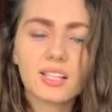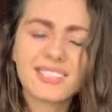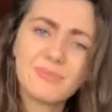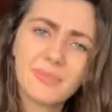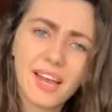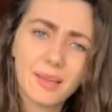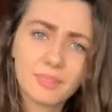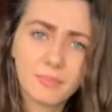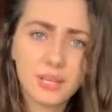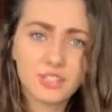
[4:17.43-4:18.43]
Sometimes,
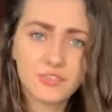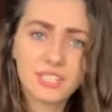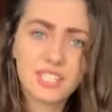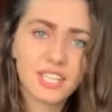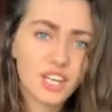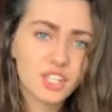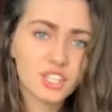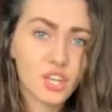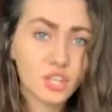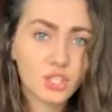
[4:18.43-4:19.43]
depends on the
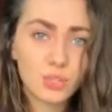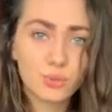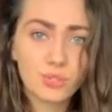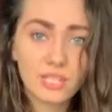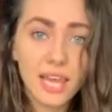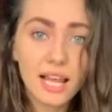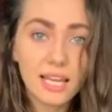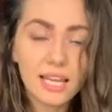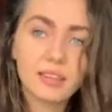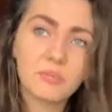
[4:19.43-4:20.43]
destination, I choose
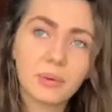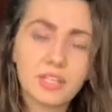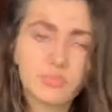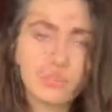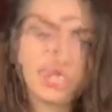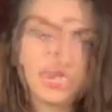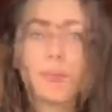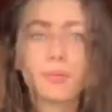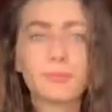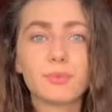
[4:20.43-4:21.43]
galley. It depends on my
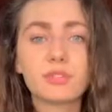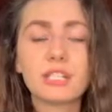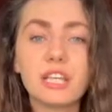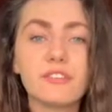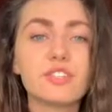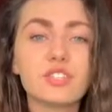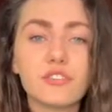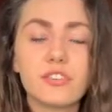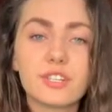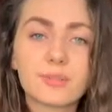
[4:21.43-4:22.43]
seniority. But mostly, if it's your
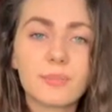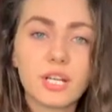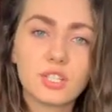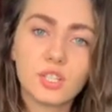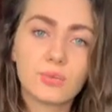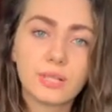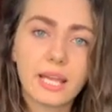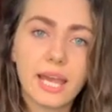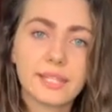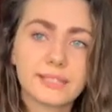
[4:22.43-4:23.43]
first month, you will
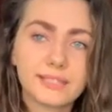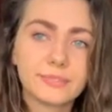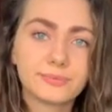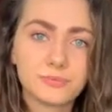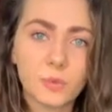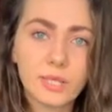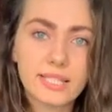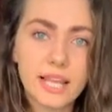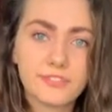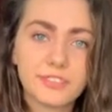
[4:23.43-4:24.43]
get what's
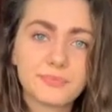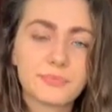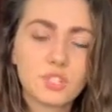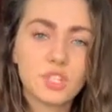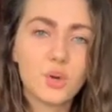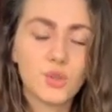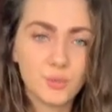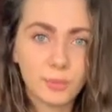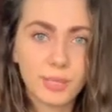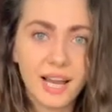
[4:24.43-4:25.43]
left. So it
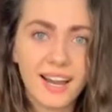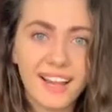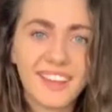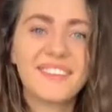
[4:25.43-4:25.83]
will be aisle.